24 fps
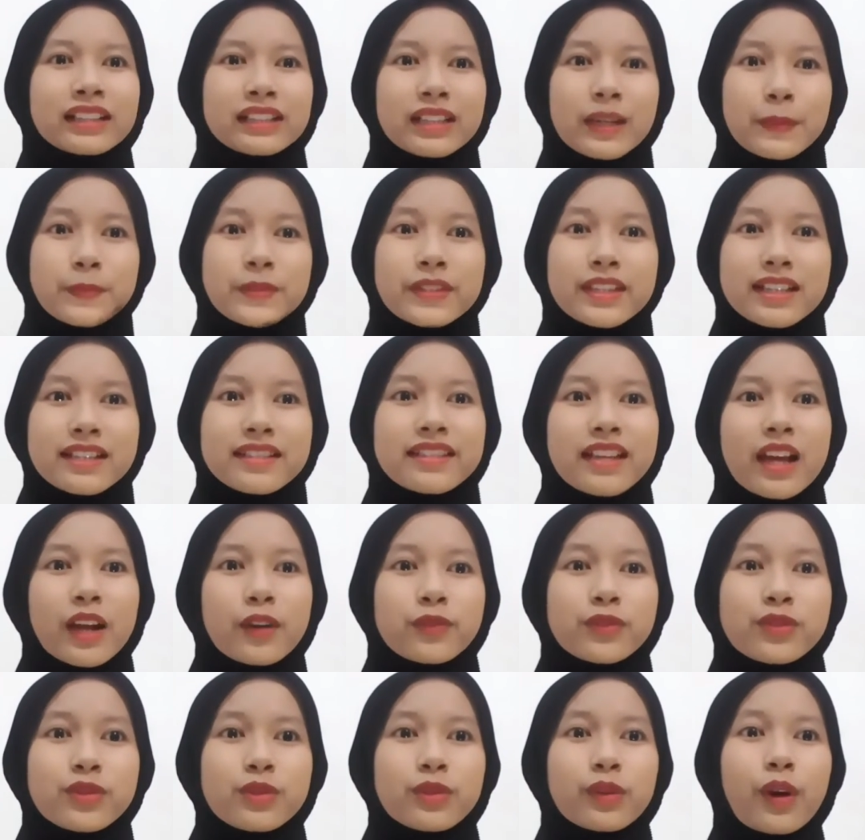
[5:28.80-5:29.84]
Trypsin
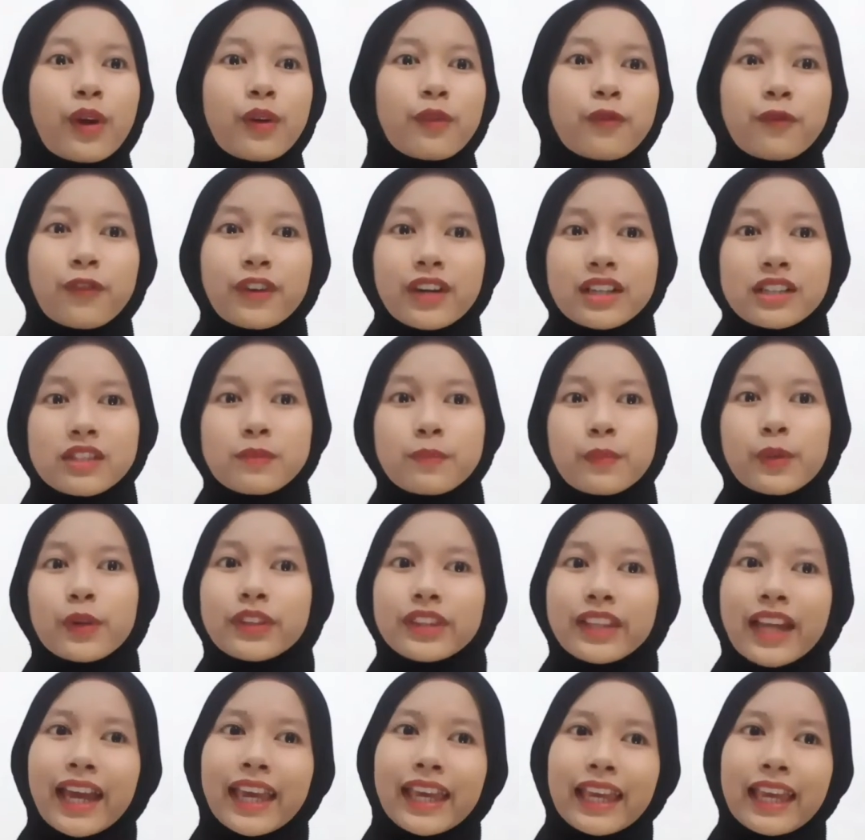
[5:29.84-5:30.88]
serves to convert
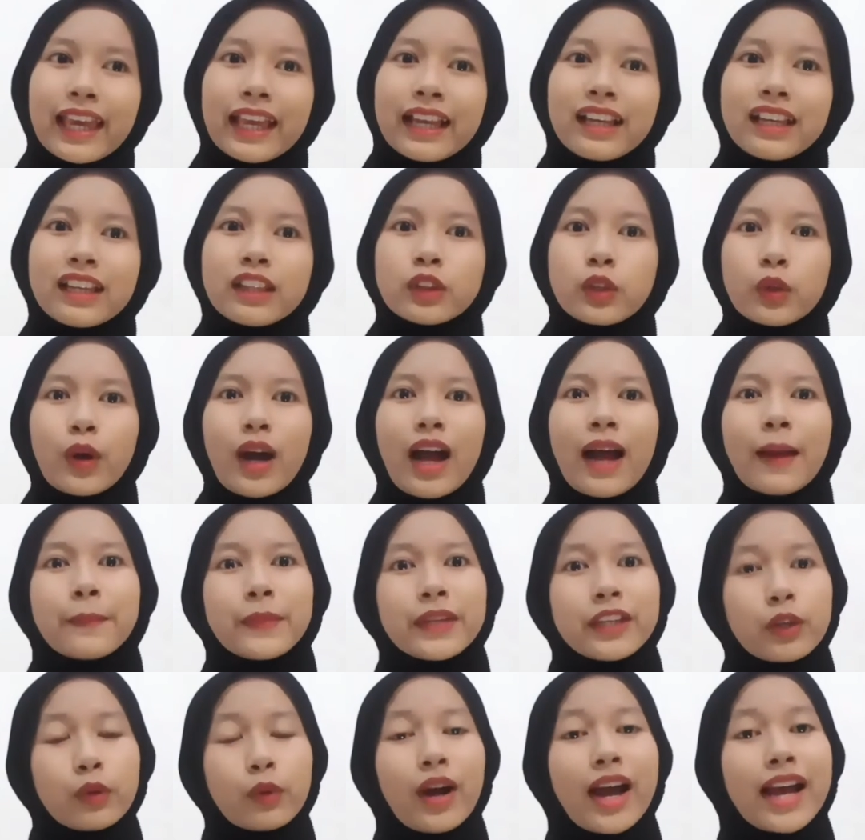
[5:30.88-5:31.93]
protein into
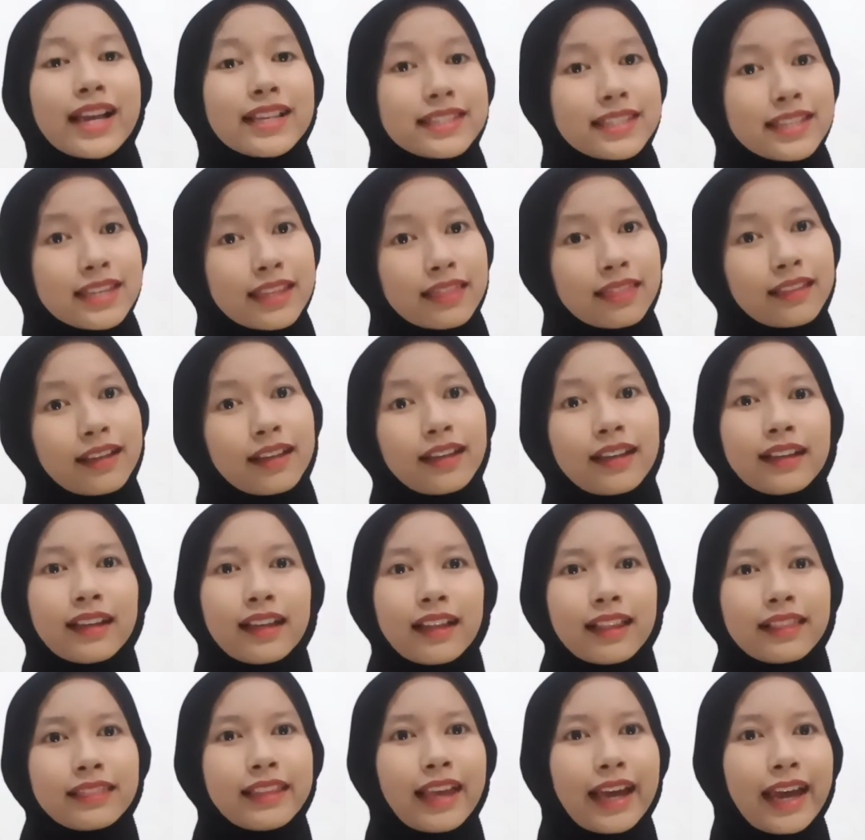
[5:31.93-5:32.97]
amino acid,
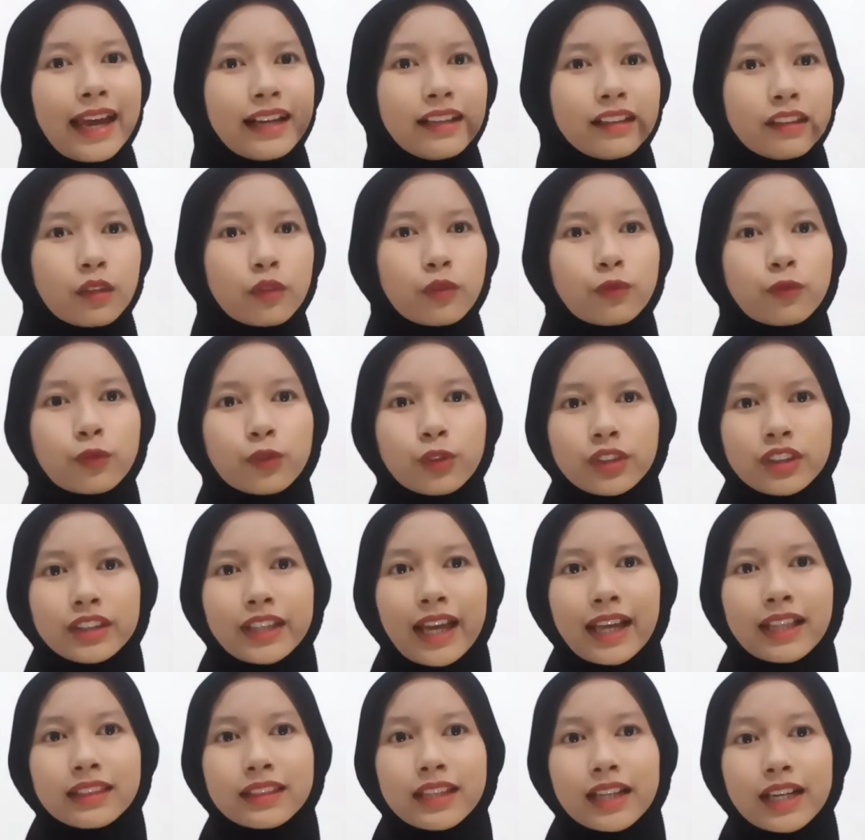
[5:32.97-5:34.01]
then the food
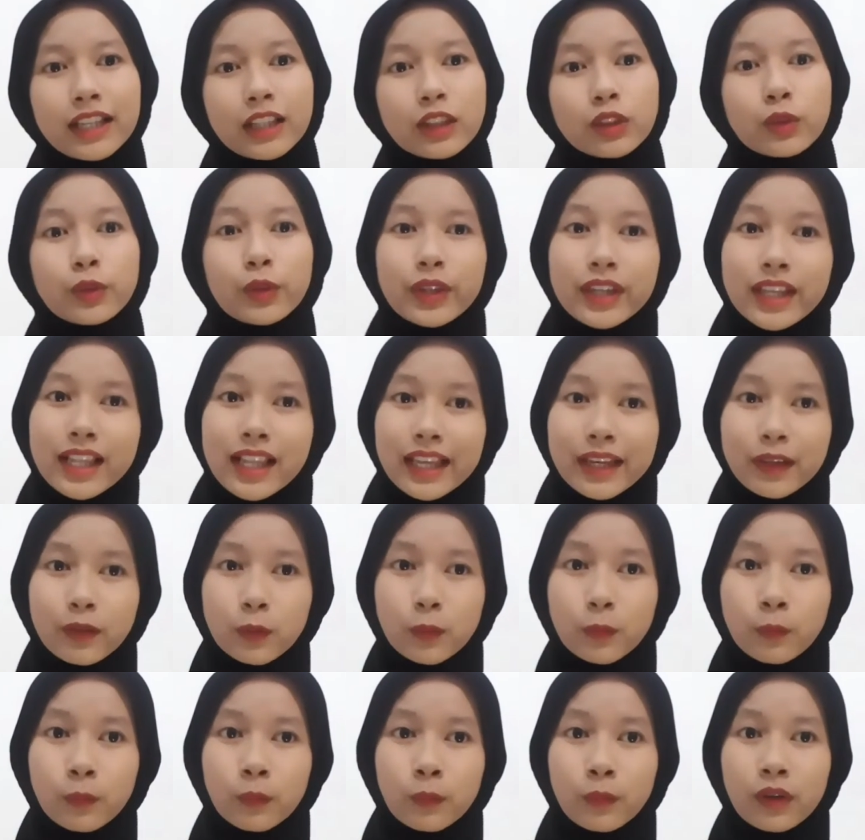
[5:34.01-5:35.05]
enters into
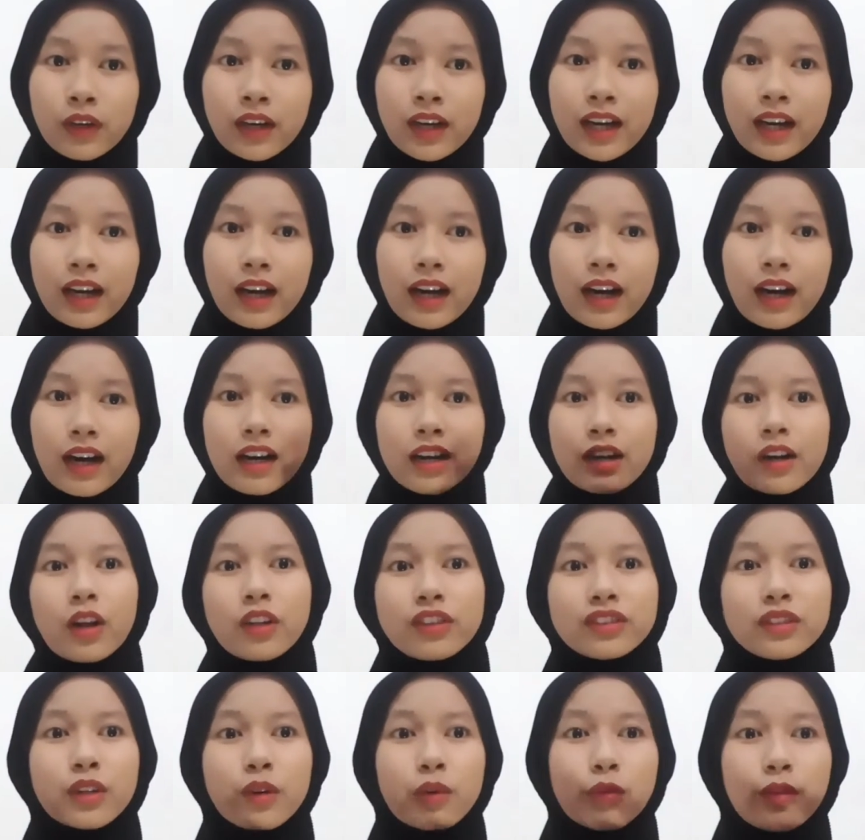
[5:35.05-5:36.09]
ileum.
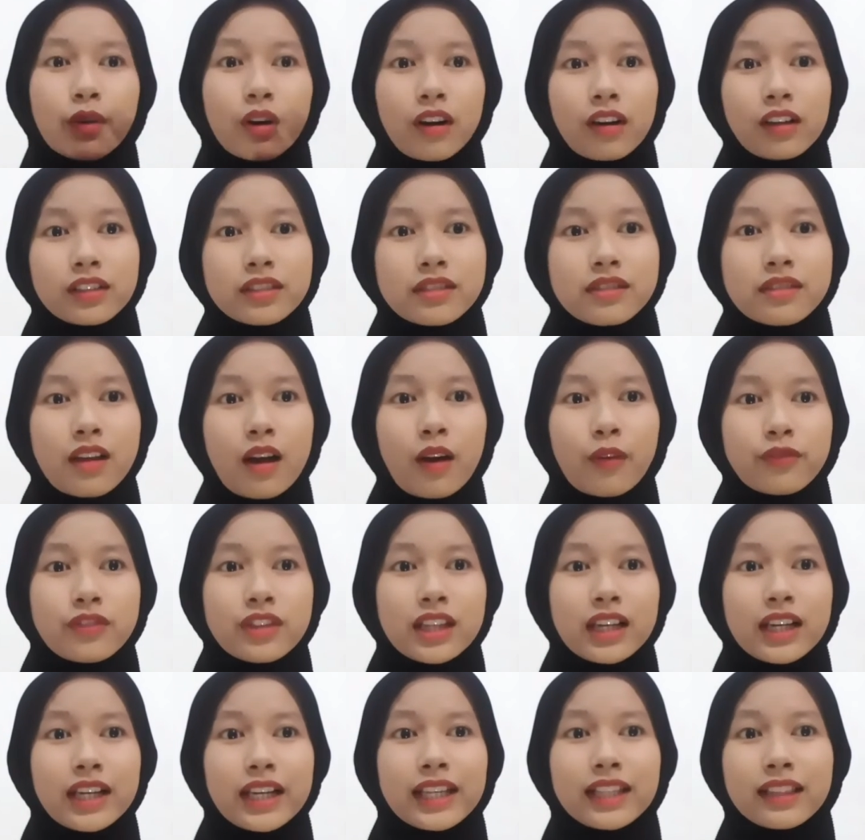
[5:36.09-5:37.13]
Around the walls of
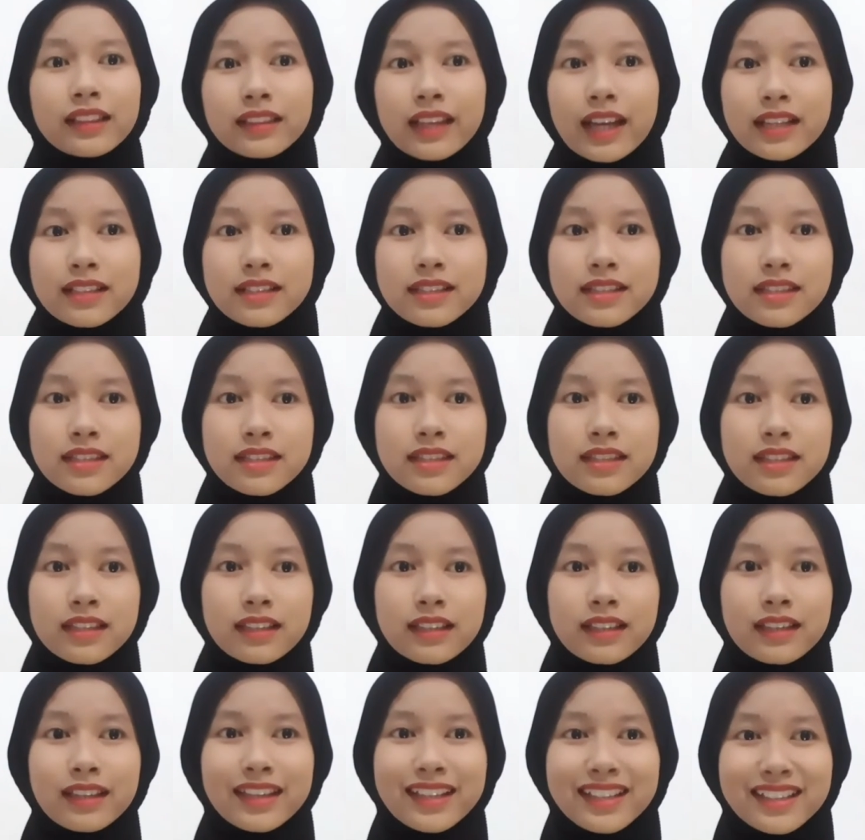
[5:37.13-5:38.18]
the
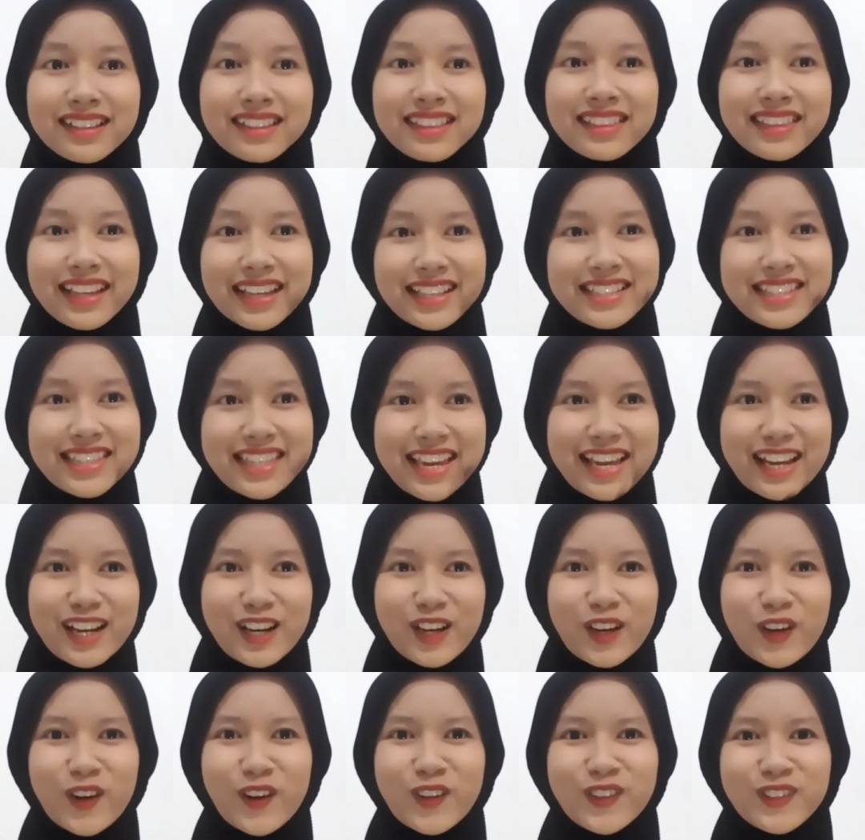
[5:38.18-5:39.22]

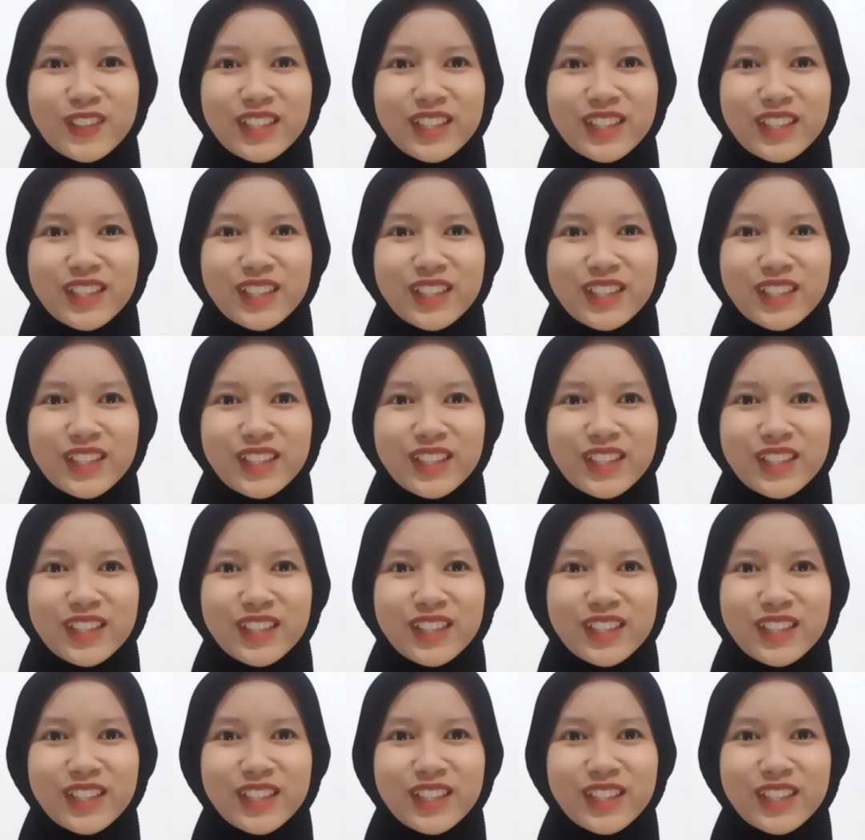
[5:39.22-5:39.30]
intestine